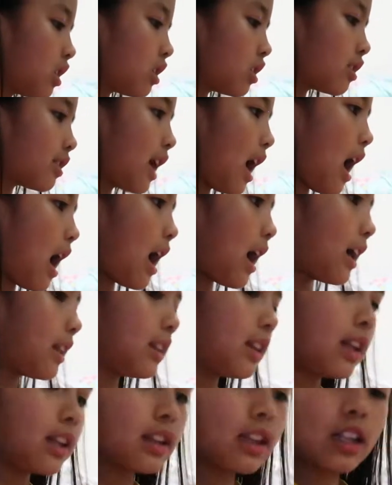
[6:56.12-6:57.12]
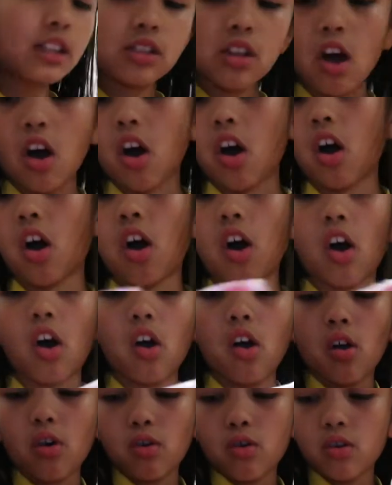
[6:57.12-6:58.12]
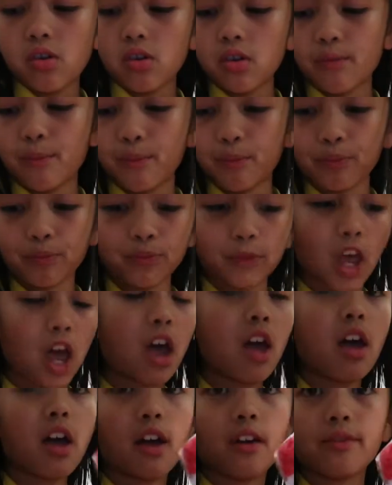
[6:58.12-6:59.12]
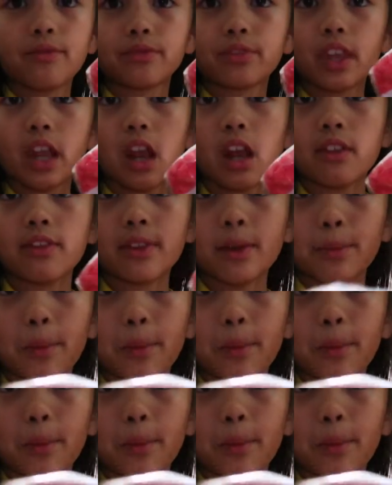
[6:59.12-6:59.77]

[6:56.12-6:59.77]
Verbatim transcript: Yeah, I think that's all the